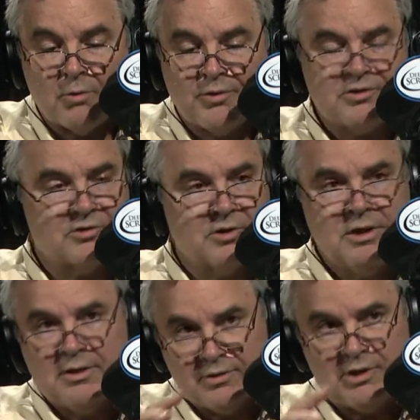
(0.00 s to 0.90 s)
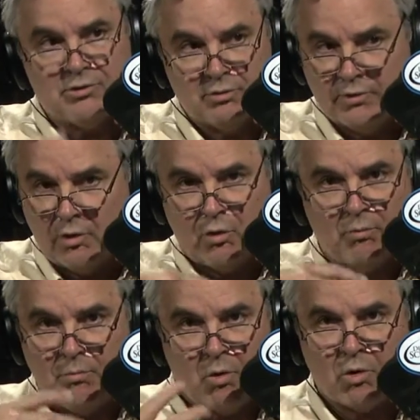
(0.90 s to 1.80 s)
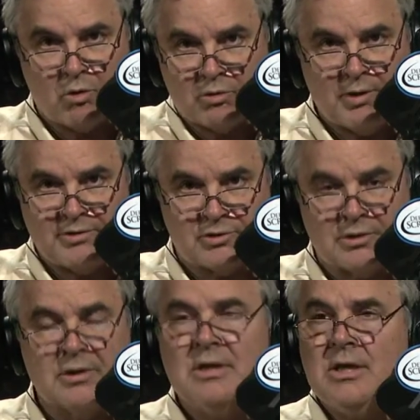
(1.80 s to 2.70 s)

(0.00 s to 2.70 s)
Well, this is the issue of the whole moral question.